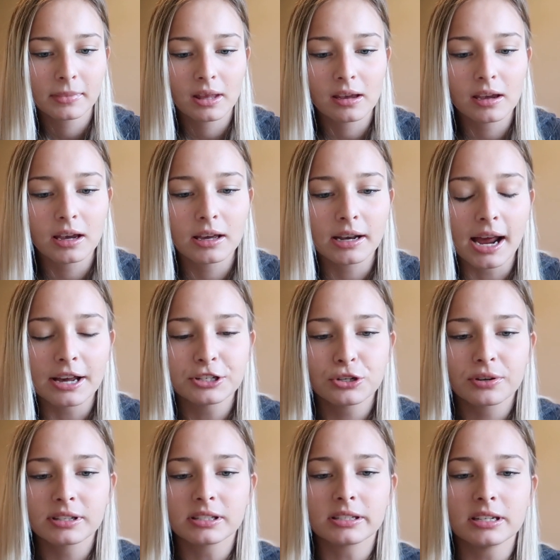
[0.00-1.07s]
And as
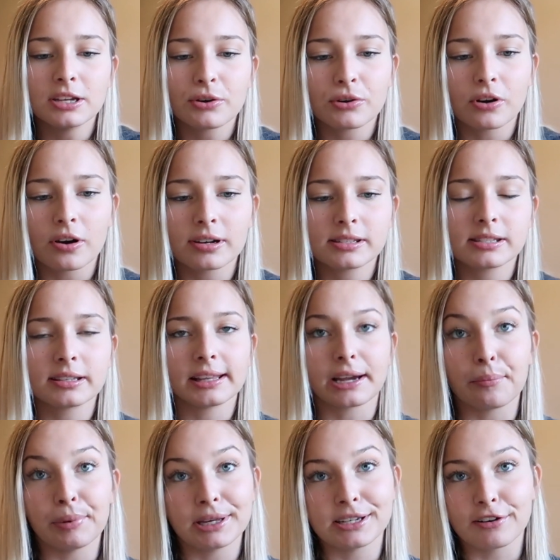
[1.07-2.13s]
you can see, you can already see like
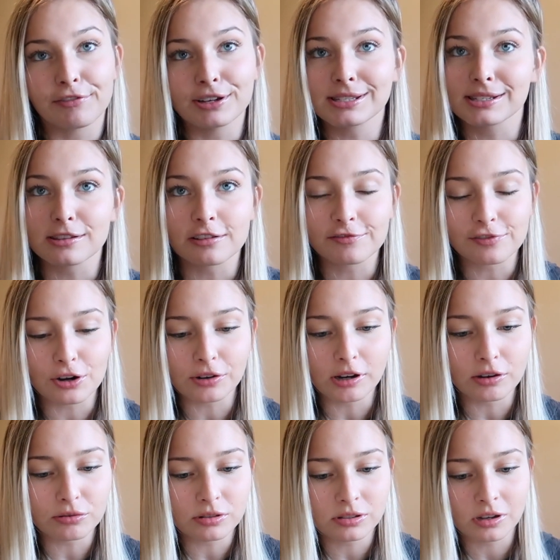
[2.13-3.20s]
a big difference in the
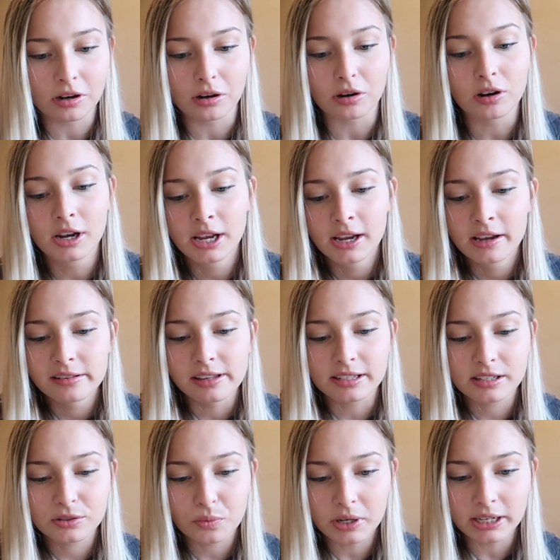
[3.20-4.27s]
photo. So
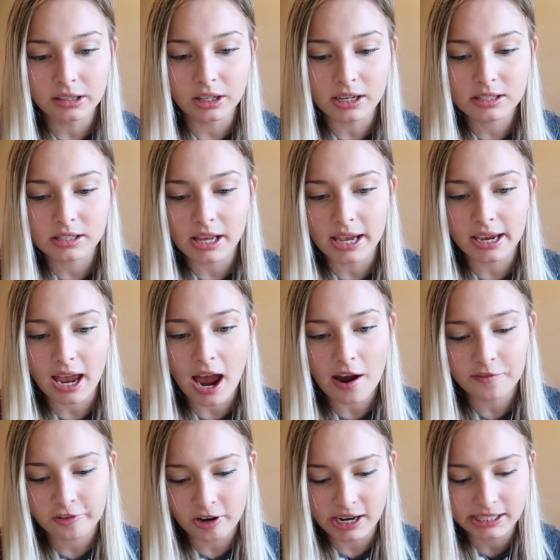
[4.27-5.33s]
this is what it looks like
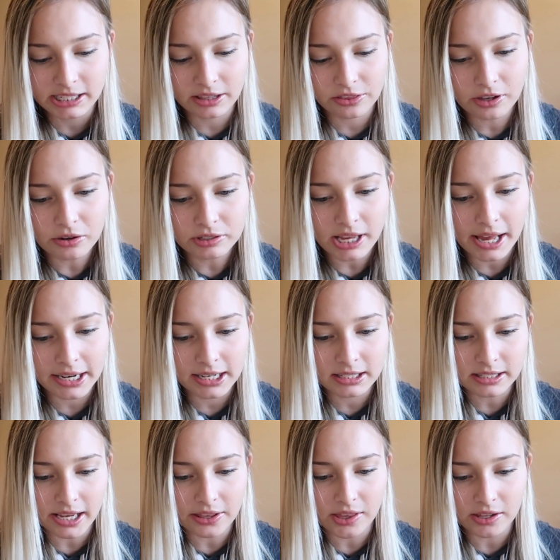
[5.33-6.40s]
after I did those
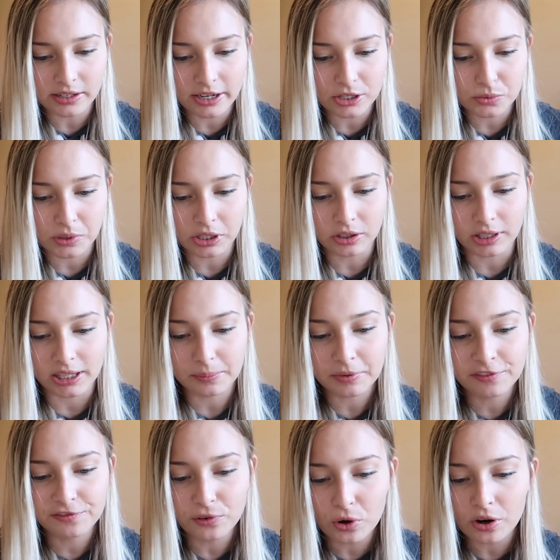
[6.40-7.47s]
edits, and then here's what it looked like
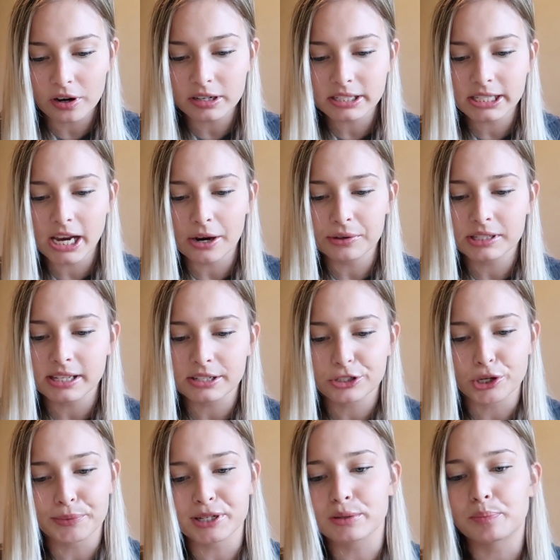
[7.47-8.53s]
before. See how it's like
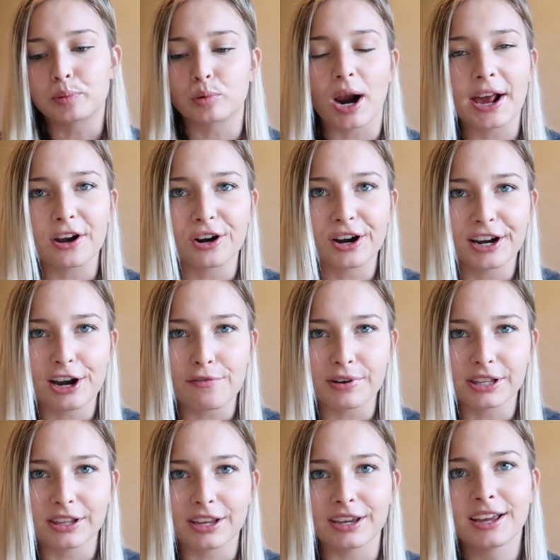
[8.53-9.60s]
so much brighter and
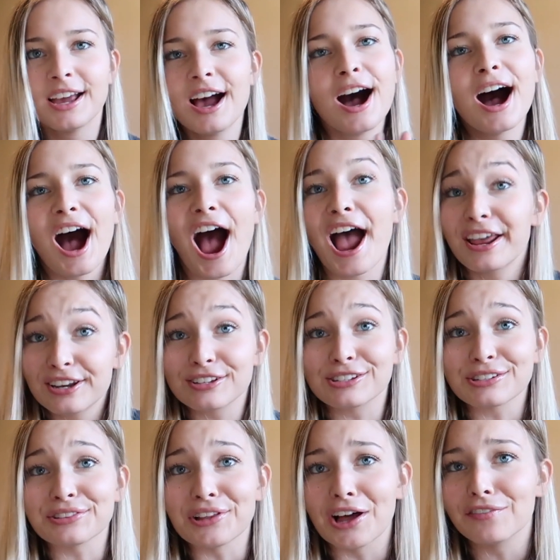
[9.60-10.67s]
everything? I just
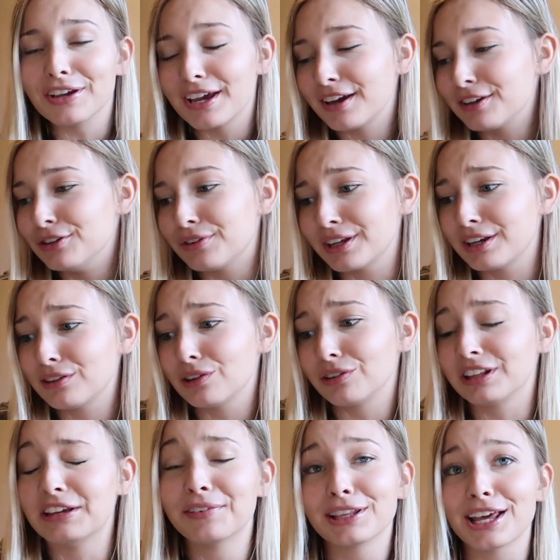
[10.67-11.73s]
love it. You could either
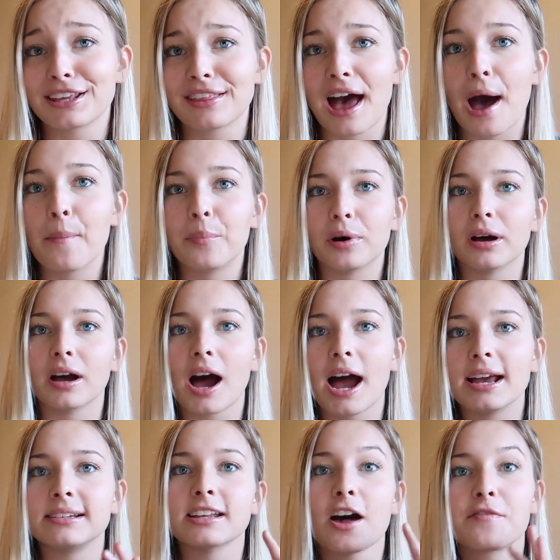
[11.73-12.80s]
leave it like that, but
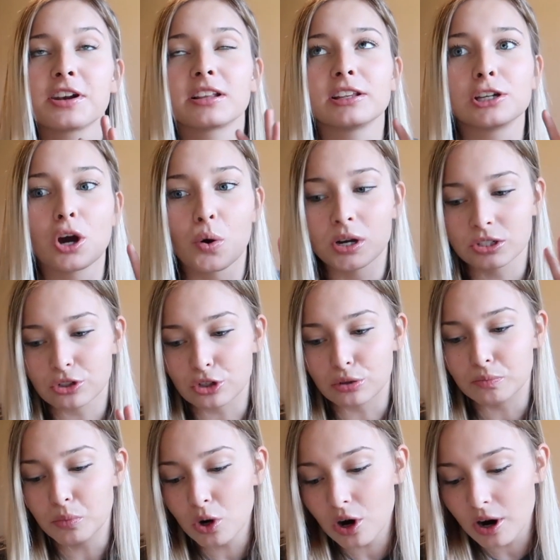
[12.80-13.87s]
I definitely go on to
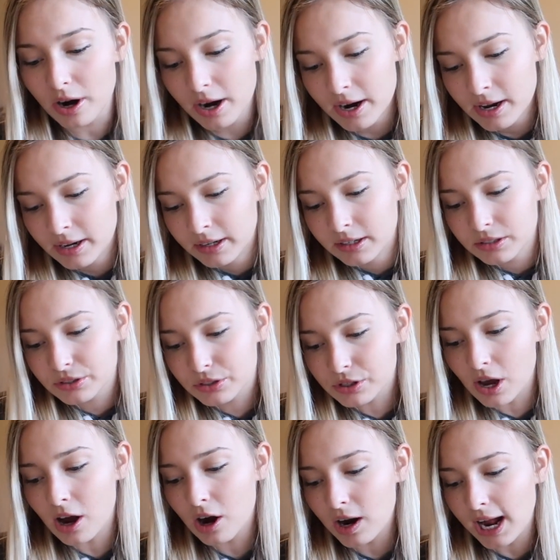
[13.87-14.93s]
do more.
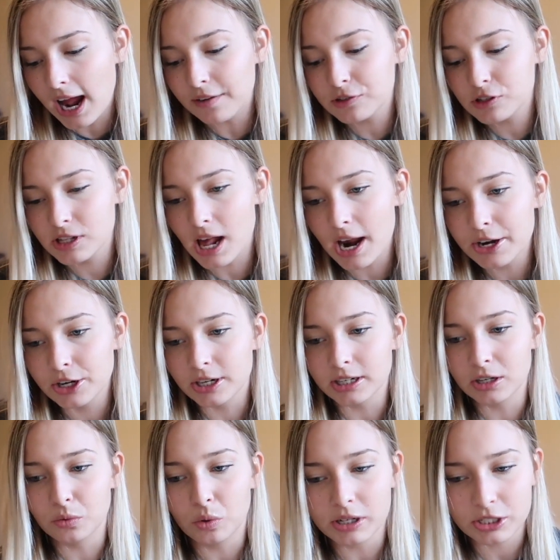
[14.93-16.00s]
So after that, you're
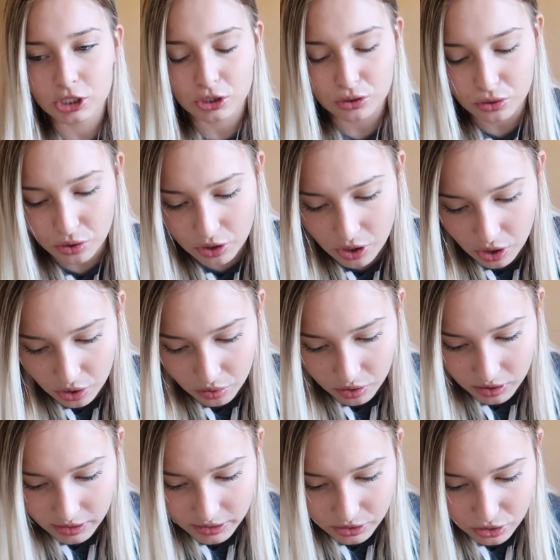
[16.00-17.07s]
gonna want to go
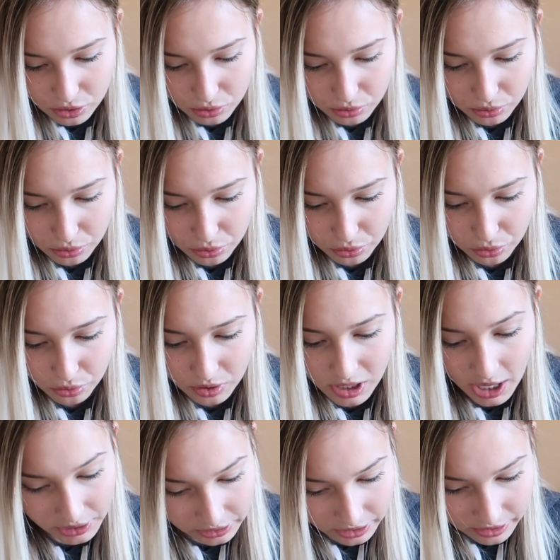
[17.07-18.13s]
on to
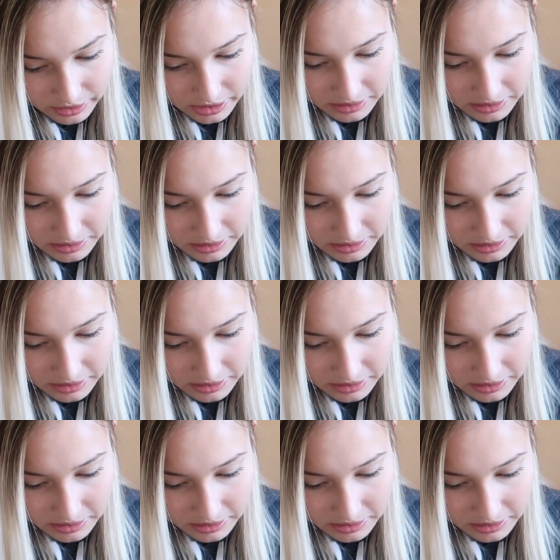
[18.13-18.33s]
colors.